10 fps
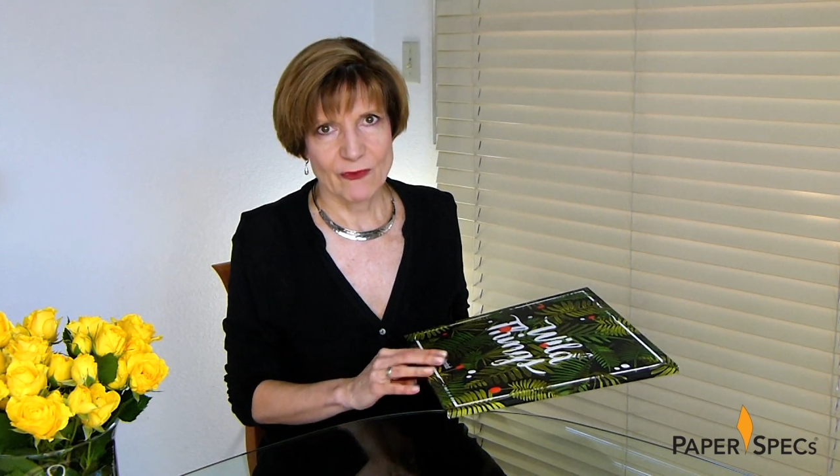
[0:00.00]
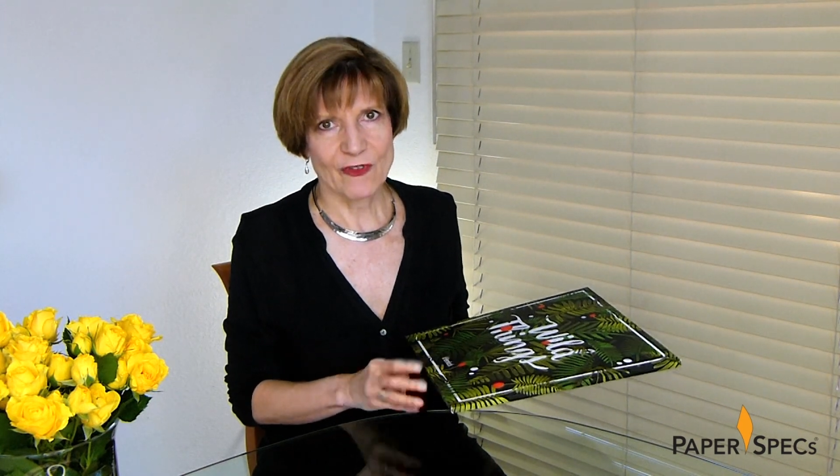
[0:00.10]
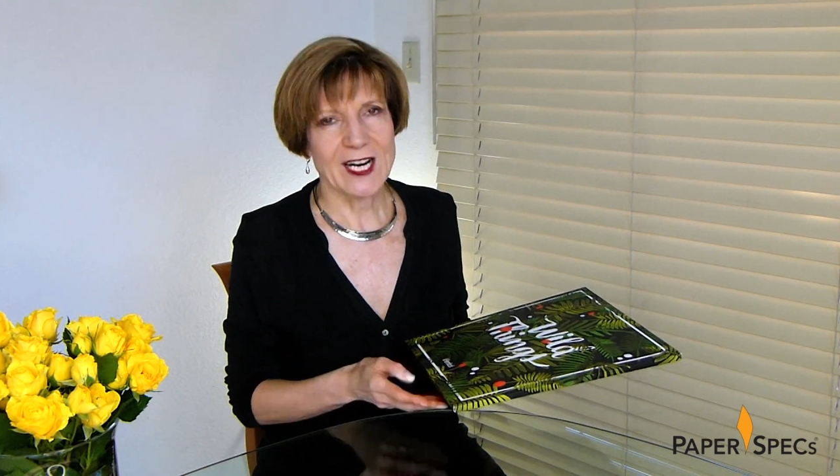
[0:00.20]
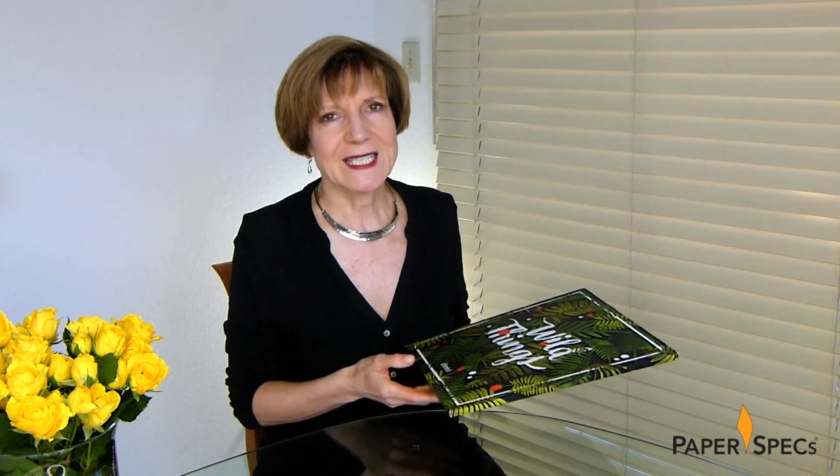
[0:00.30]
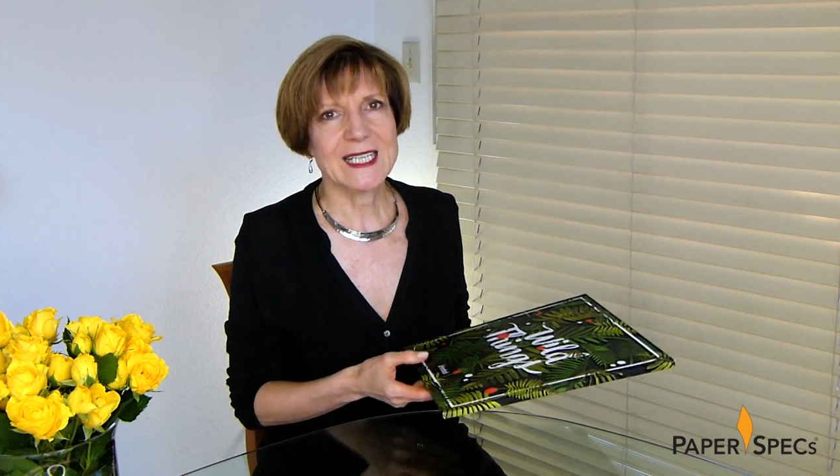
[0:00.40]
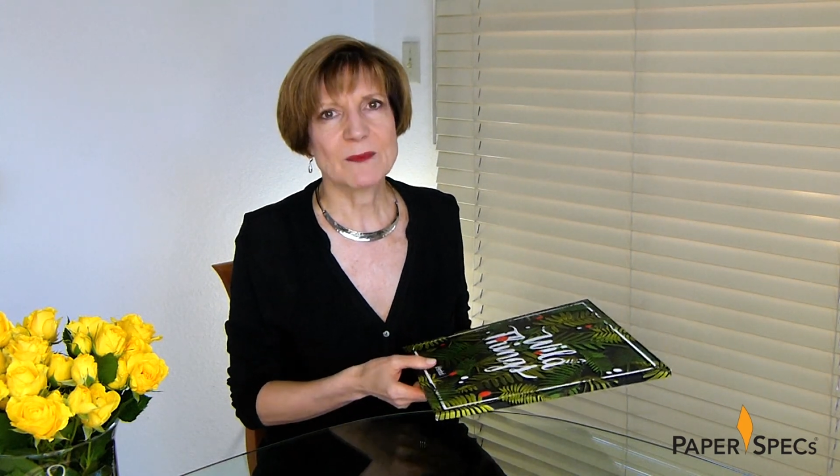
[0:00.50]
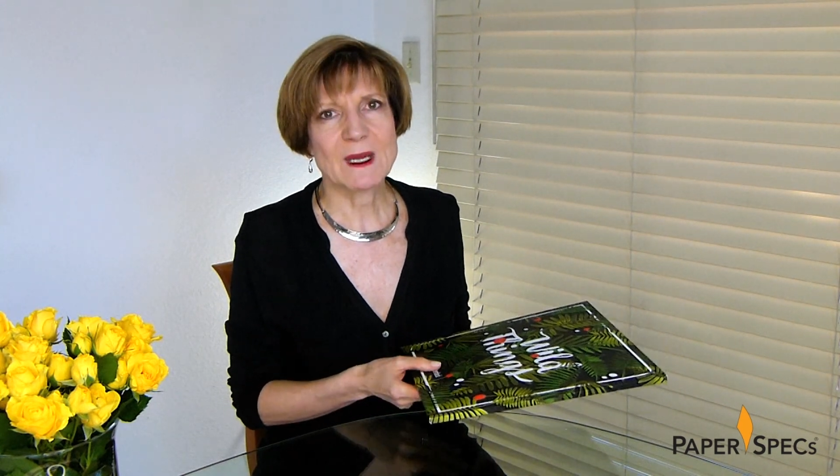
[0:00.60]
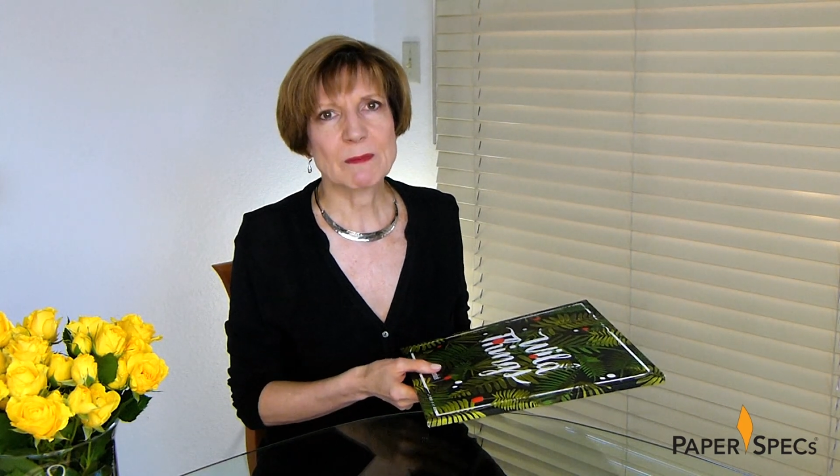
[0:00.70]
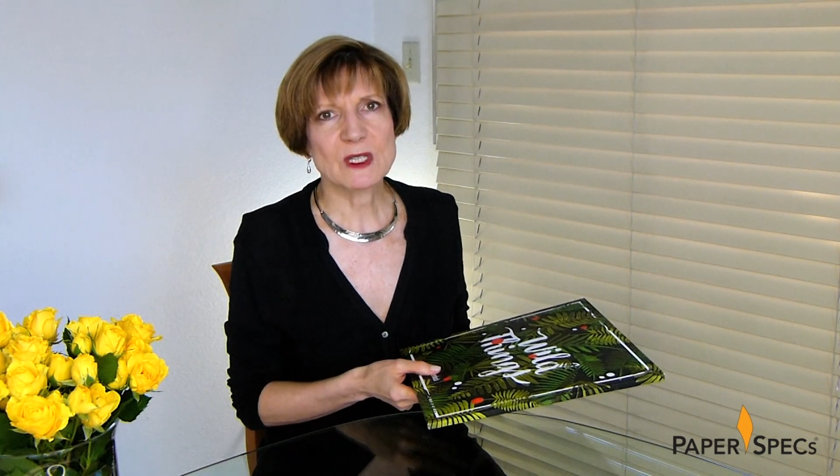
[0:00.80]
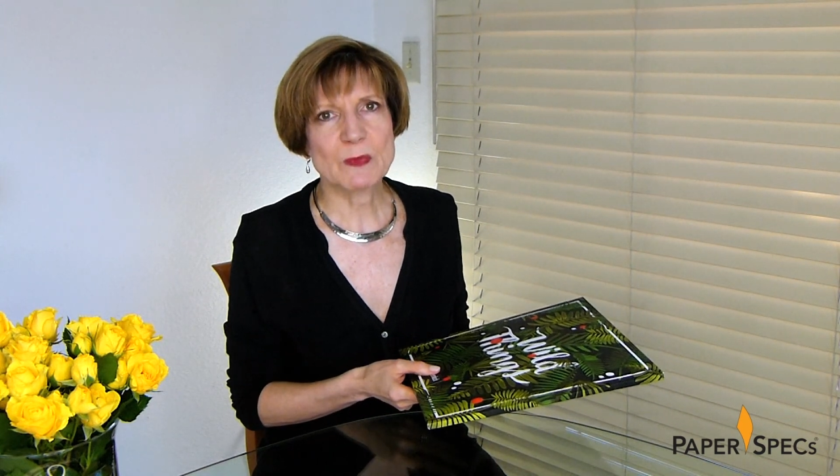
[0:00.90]
Find it at
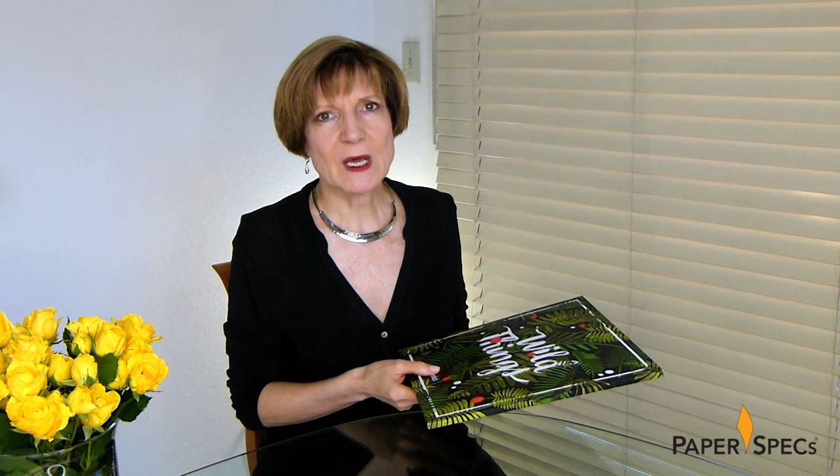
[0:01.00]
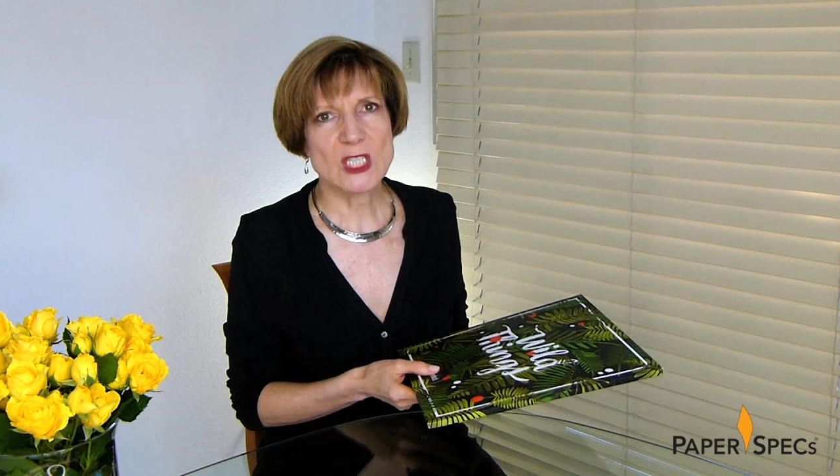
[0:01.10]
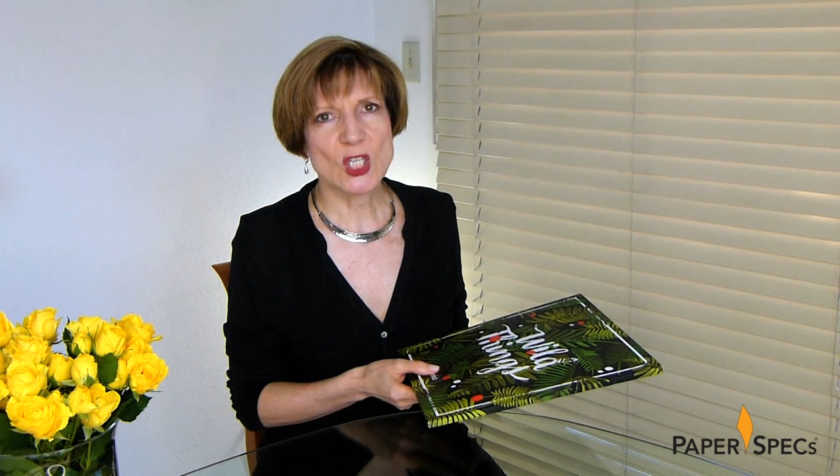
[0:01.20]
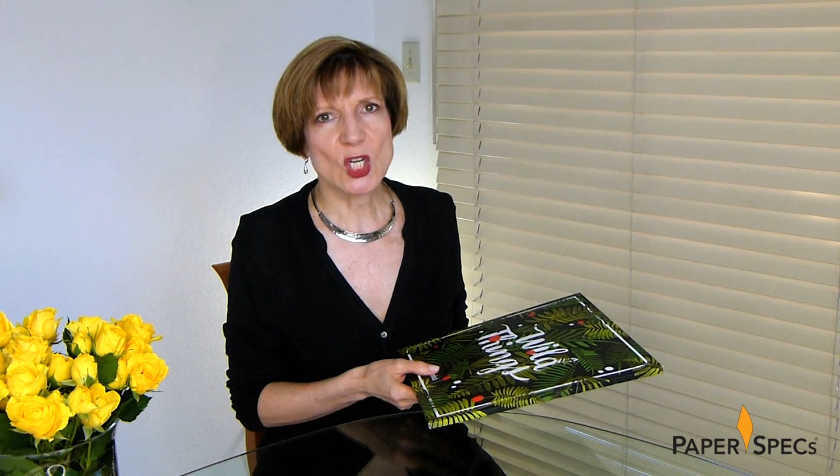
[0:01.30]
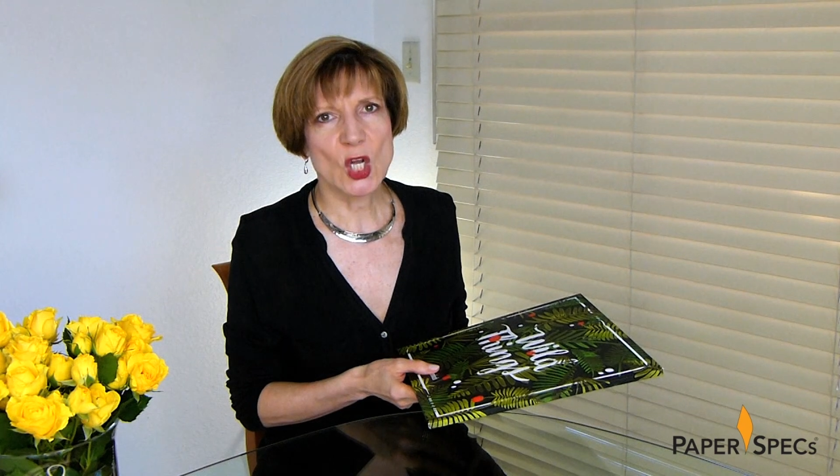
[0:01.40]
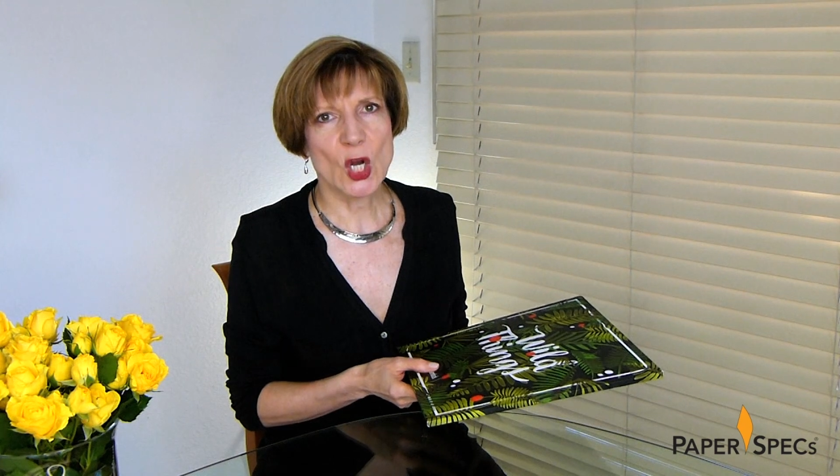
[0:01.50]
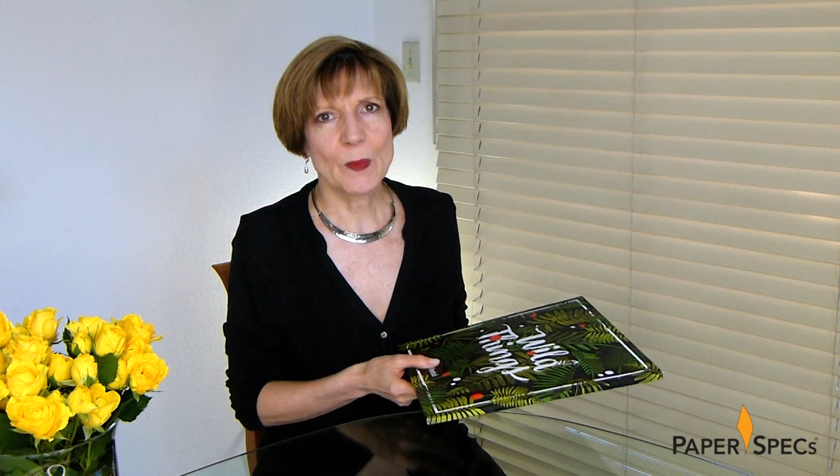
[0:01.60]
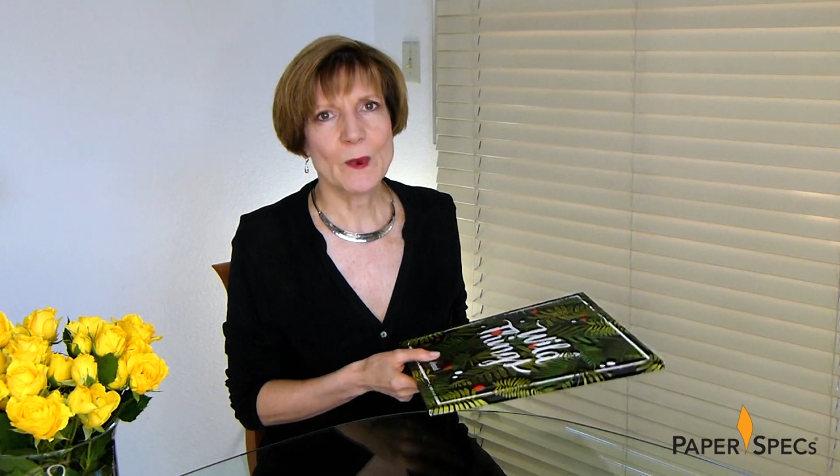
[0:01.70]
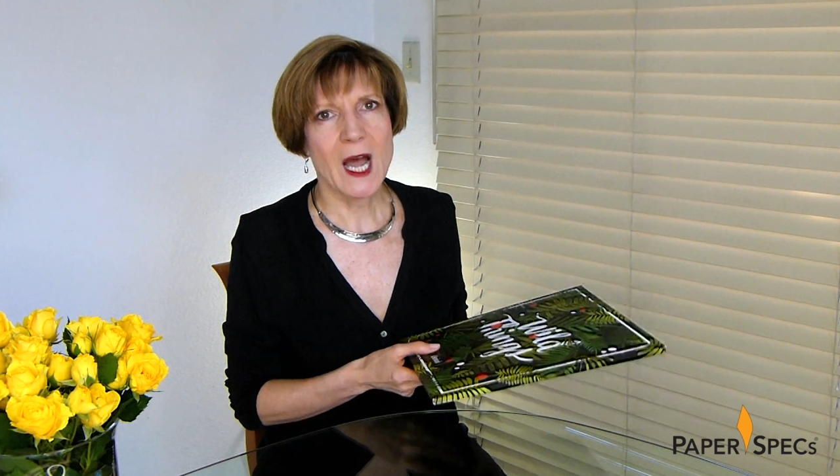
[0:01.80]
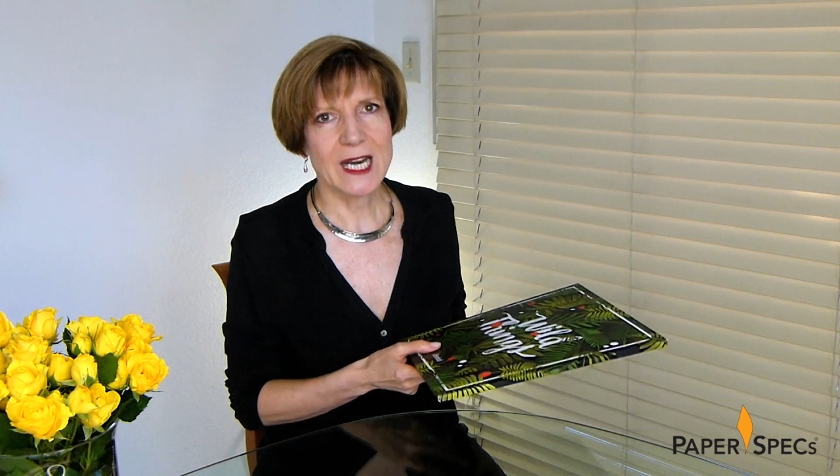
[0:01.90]
paperspecs.com